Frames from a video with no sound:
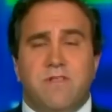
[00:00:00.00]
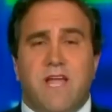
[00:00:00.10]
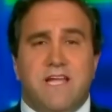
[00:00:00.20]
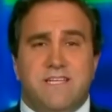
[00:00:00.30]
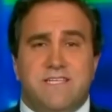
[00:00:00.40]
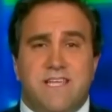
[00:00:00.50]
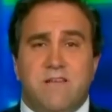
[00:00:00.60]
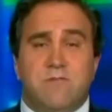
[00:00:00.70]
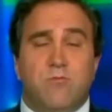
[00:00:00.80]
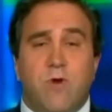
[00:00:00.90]
Nye just did
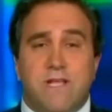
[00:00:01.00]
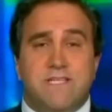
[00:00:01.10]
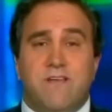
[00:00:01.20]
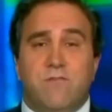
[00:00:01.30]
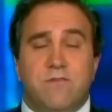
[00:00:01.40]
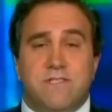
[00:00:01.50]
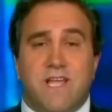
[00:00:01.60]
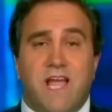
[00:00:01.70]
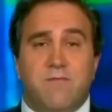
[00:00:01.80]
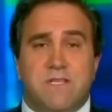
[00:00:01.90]
was waste everyone's
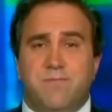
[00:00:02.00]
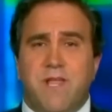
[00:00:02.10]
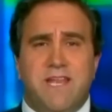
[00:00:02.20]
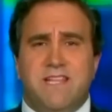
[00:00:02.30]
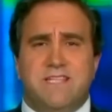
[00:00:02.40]
time explaining that